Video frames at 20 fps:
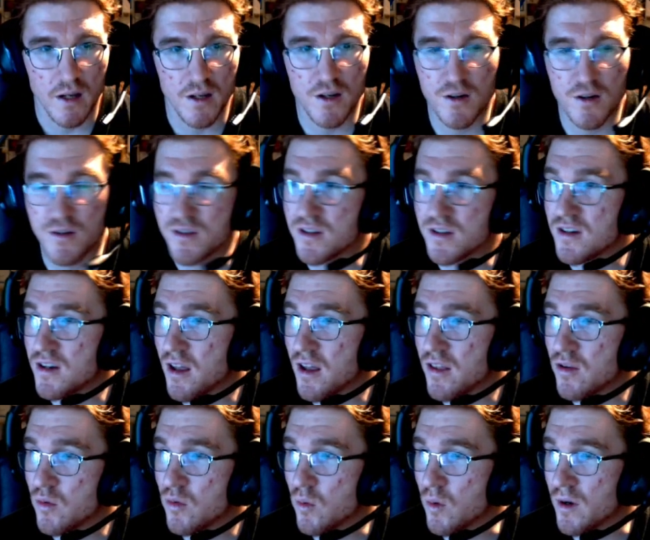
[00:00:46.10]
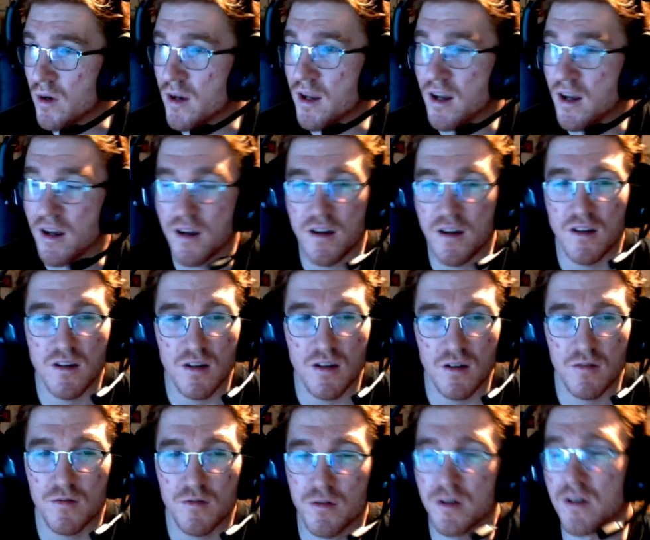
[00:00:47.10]
here's another one in a
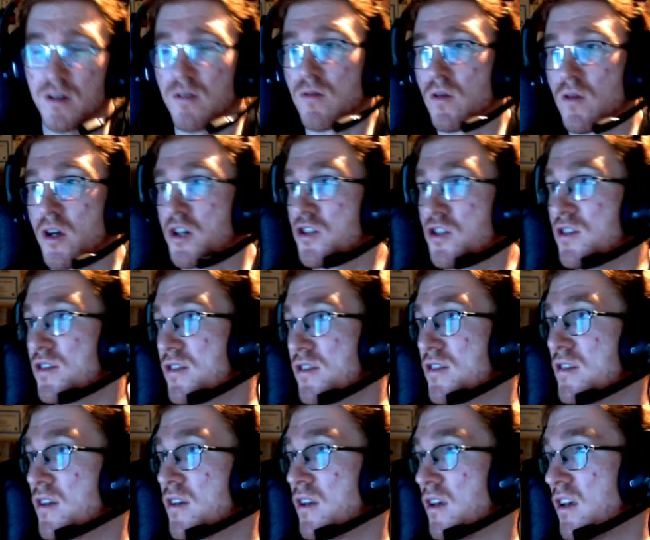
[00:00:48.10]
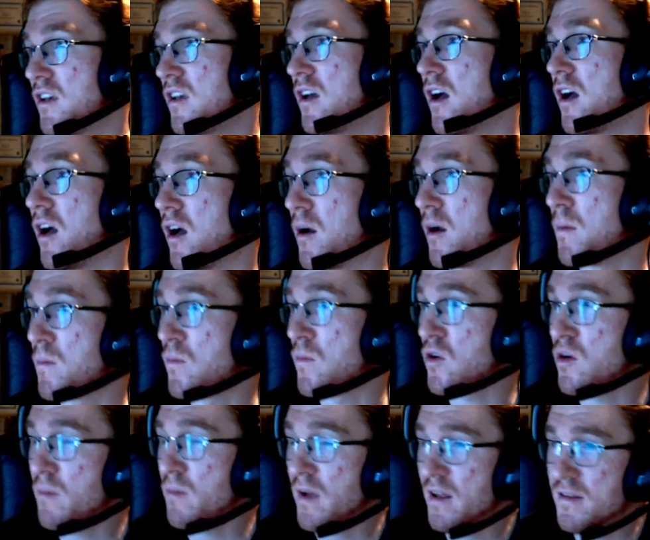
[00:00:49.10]
different Russian city,
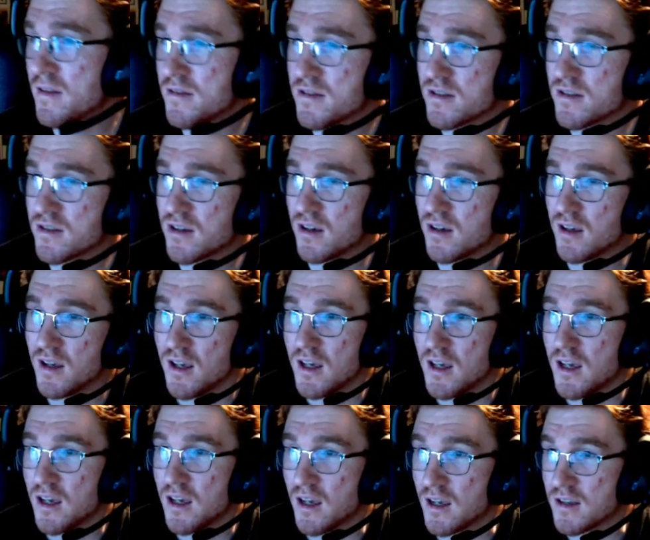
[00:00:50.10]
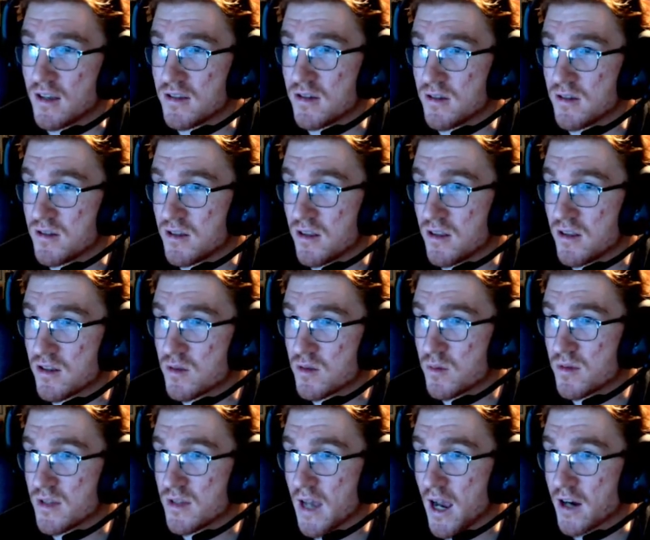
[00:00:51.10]
Murmansk. As you can see, this one's
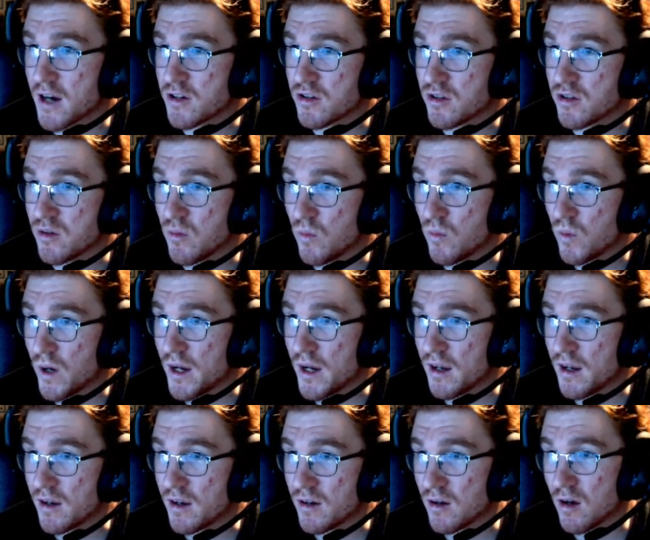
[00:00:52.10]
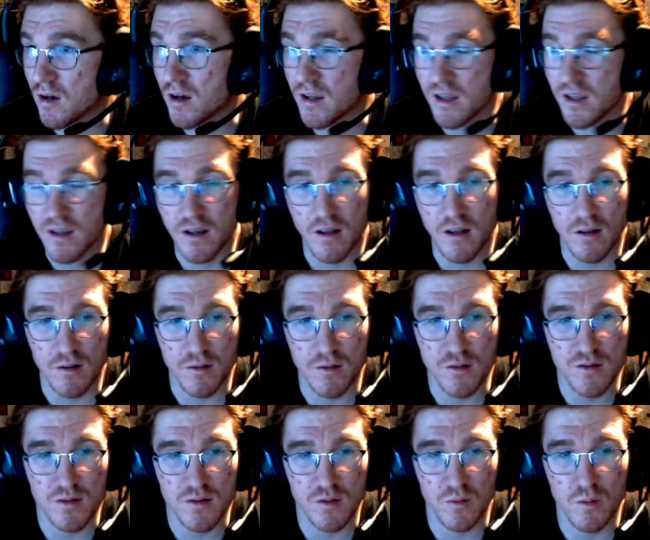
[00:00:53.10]
actually white and not yellow.
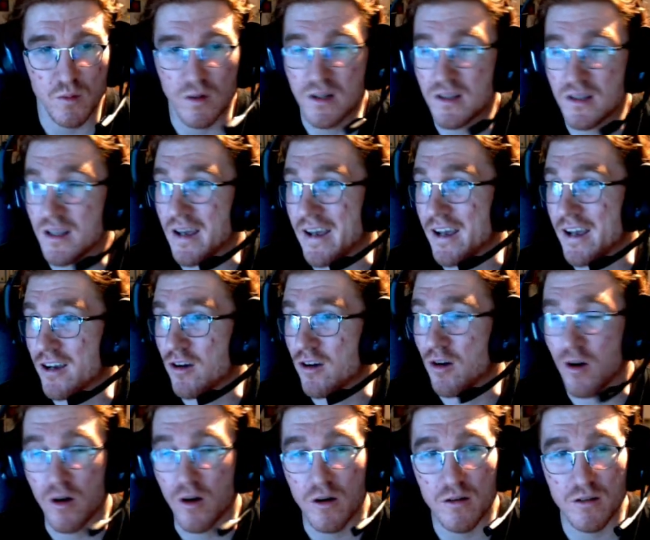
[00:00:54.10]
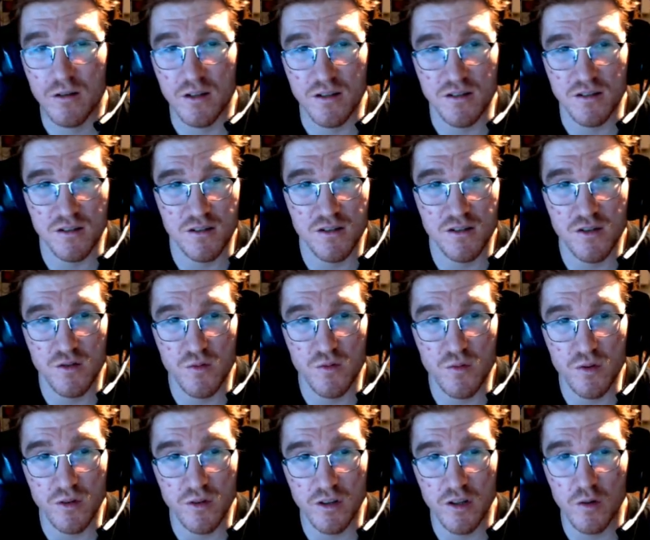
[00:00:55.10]
So what the heck are these? This is
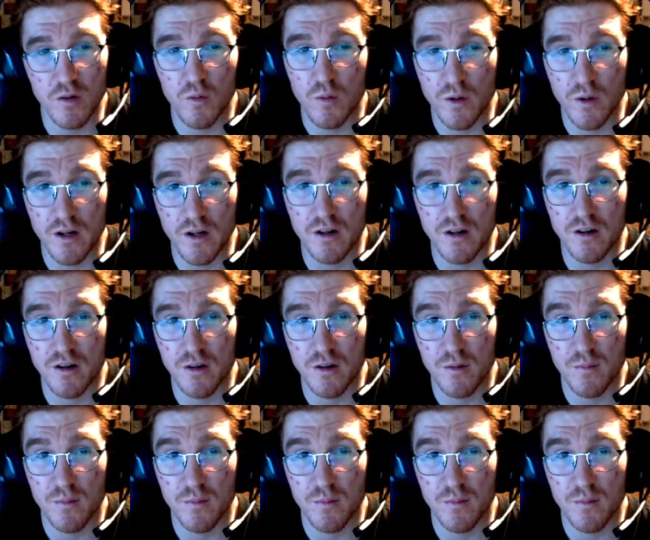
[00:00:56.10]
really weird.